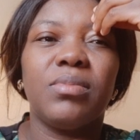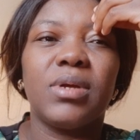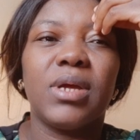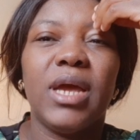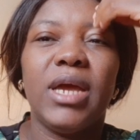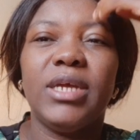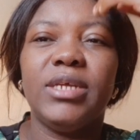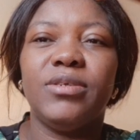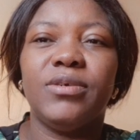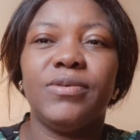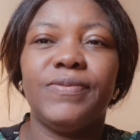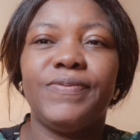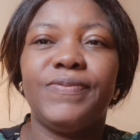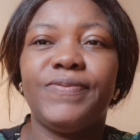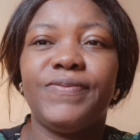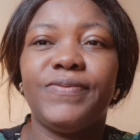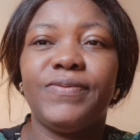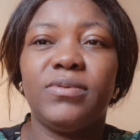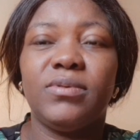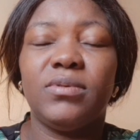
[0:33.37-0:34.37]
kind of
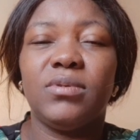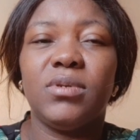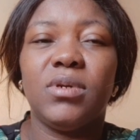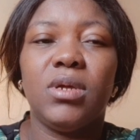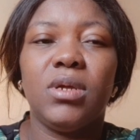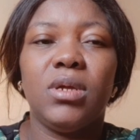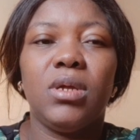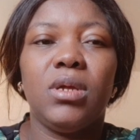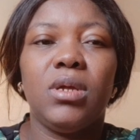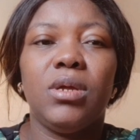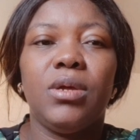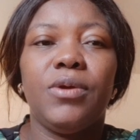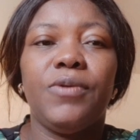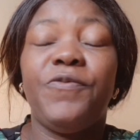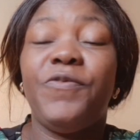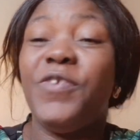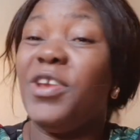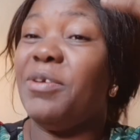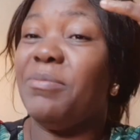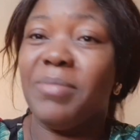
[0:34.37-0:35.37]

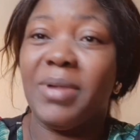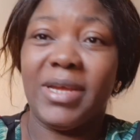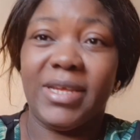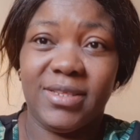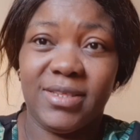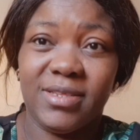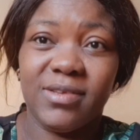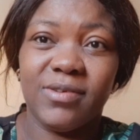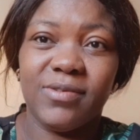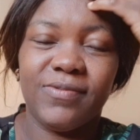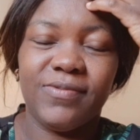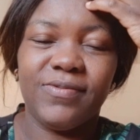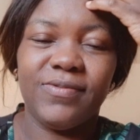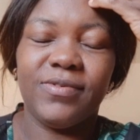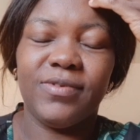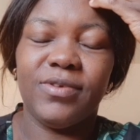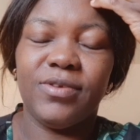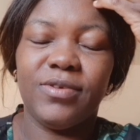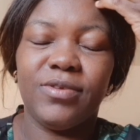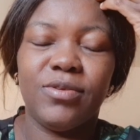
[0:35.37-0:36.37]
free myself,
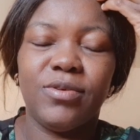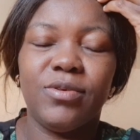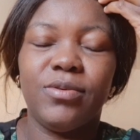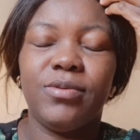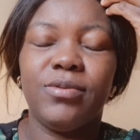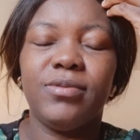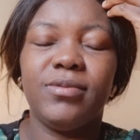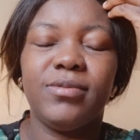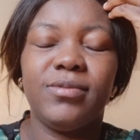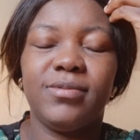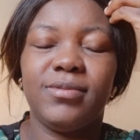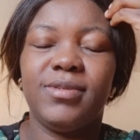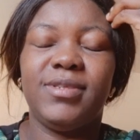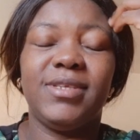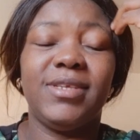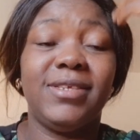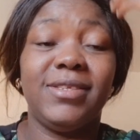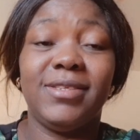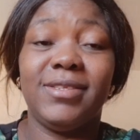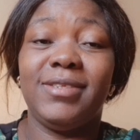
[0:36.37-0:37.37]
you know,
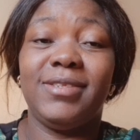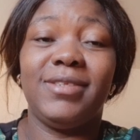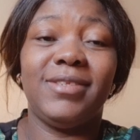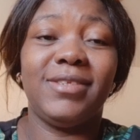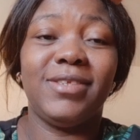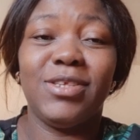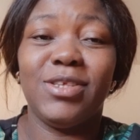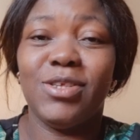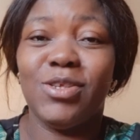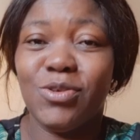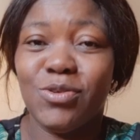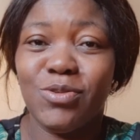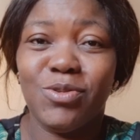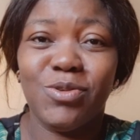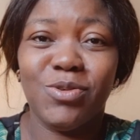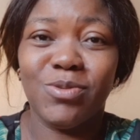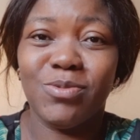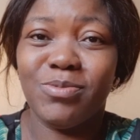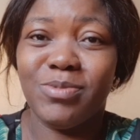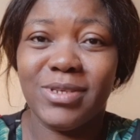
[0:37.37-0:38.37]
since
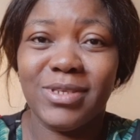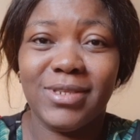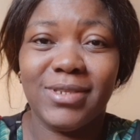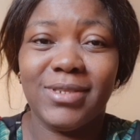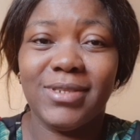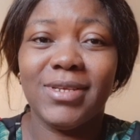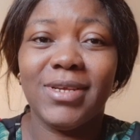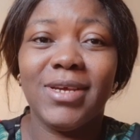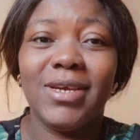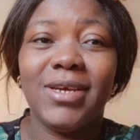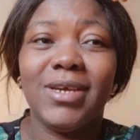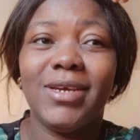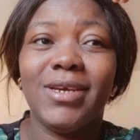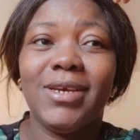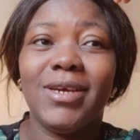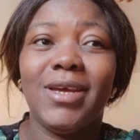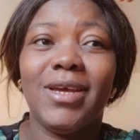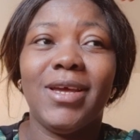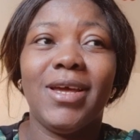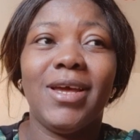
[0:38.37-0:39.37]
YouTube is
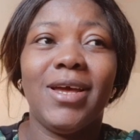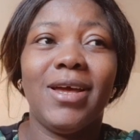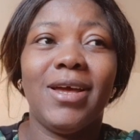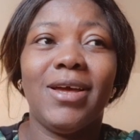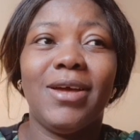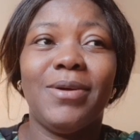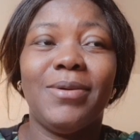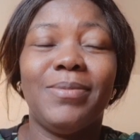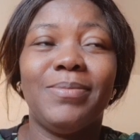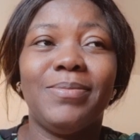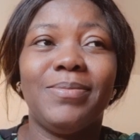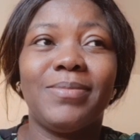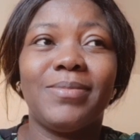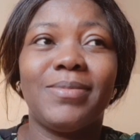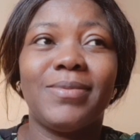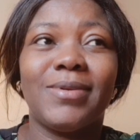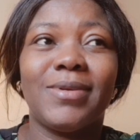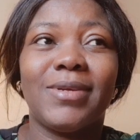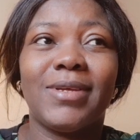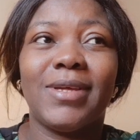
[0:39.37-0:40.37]

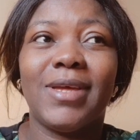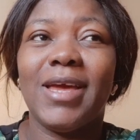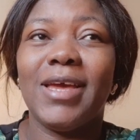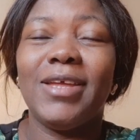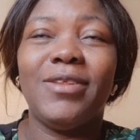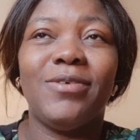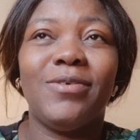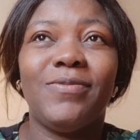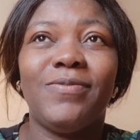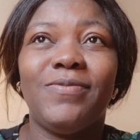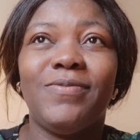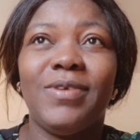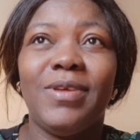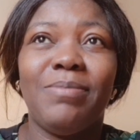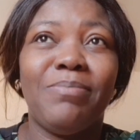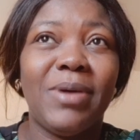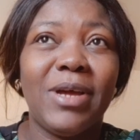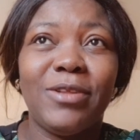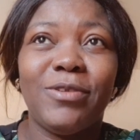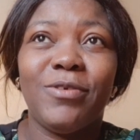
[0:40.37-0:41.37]
kind of
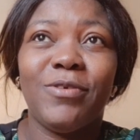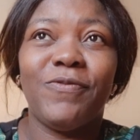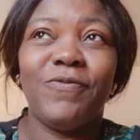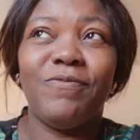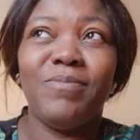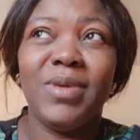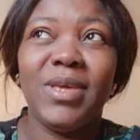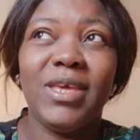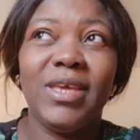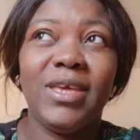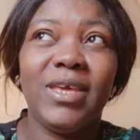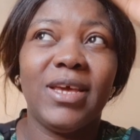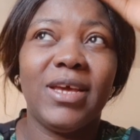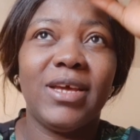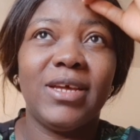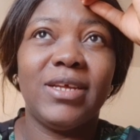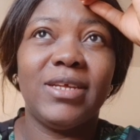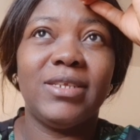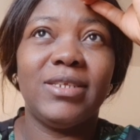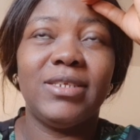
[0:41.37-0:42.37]
a part of me
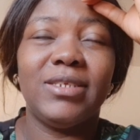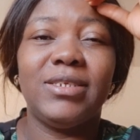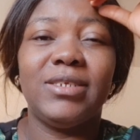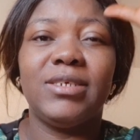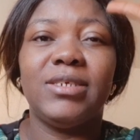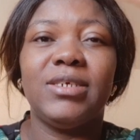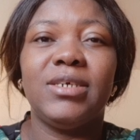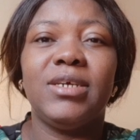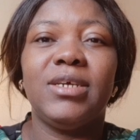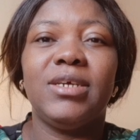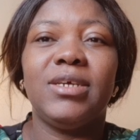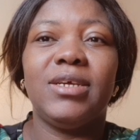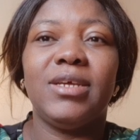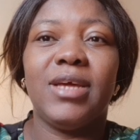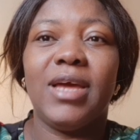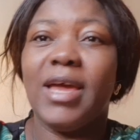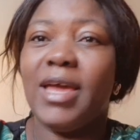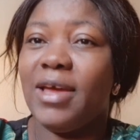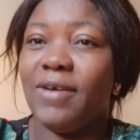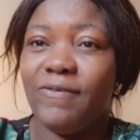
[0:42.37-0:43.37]
and
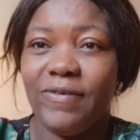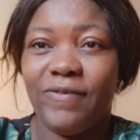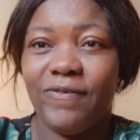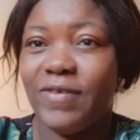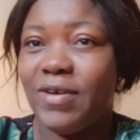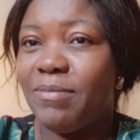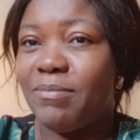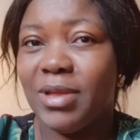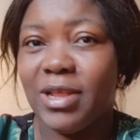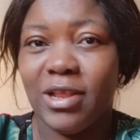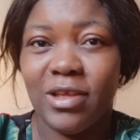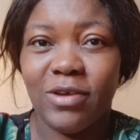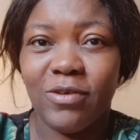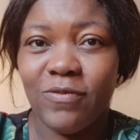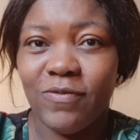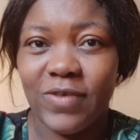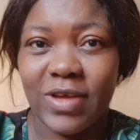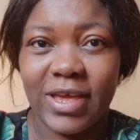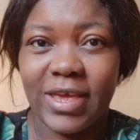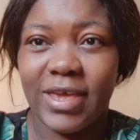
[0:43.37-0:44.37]
I have a family
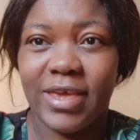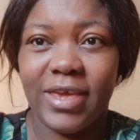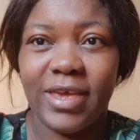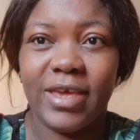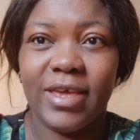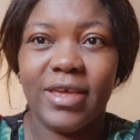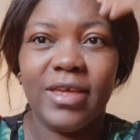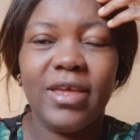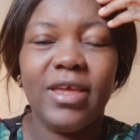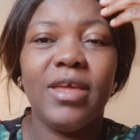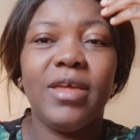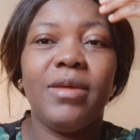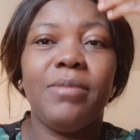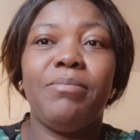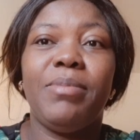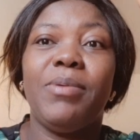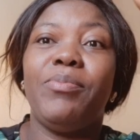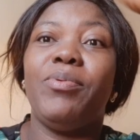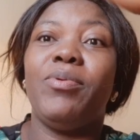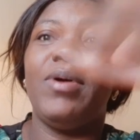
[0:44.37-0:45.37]
over here,
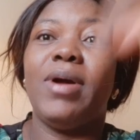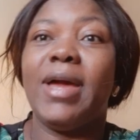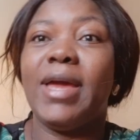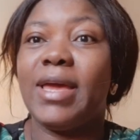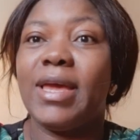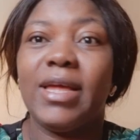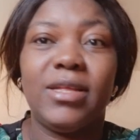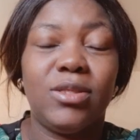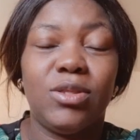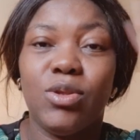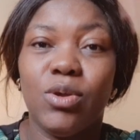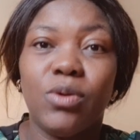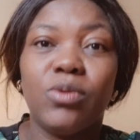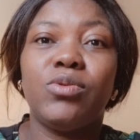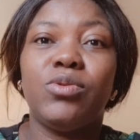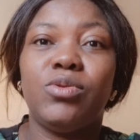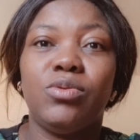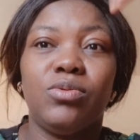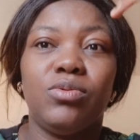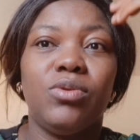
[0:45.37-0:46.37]
people I can
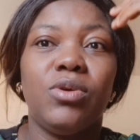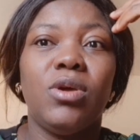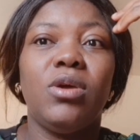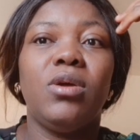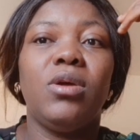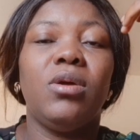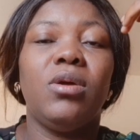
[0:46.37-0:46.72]
talk to